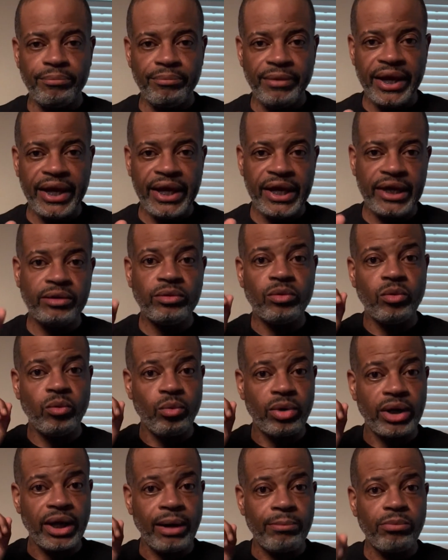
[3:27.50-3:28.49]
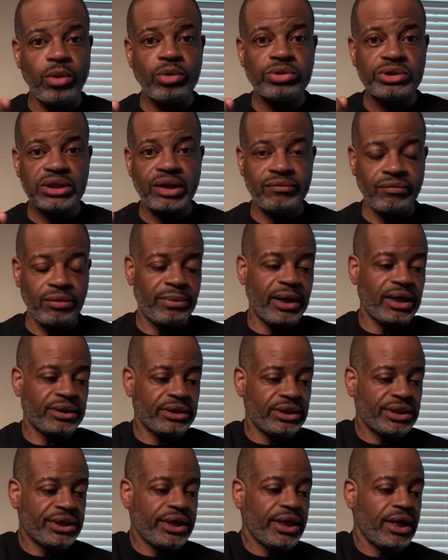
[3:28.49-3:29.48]
And what I most love about
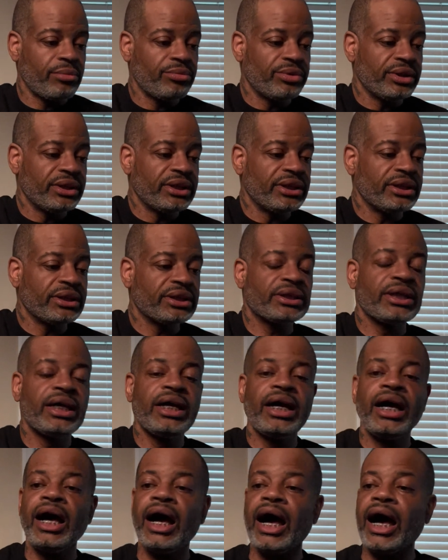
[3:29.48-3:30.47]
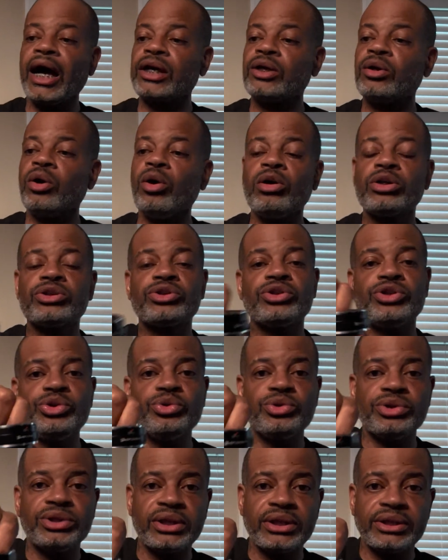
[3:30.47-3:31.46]
this camera is I can also
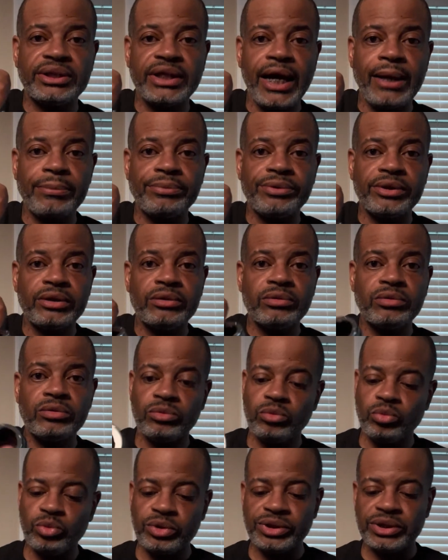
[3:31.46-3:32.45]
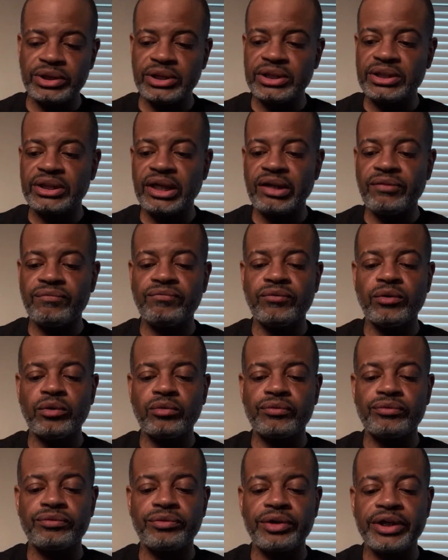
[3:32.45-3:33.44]
use an adapter, which is a full
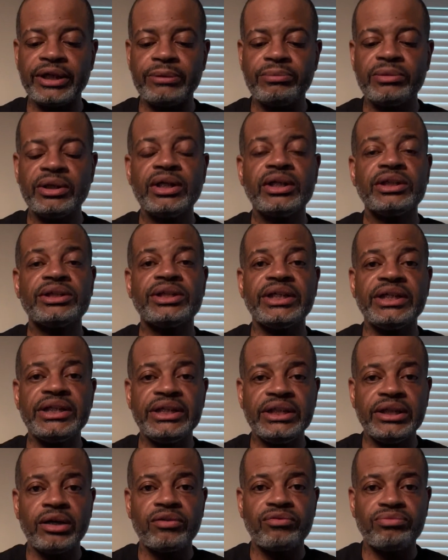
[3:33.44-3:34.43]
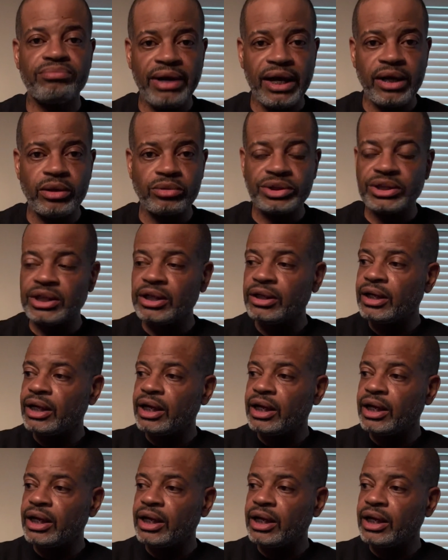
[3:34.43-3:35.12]
frame to EF mount.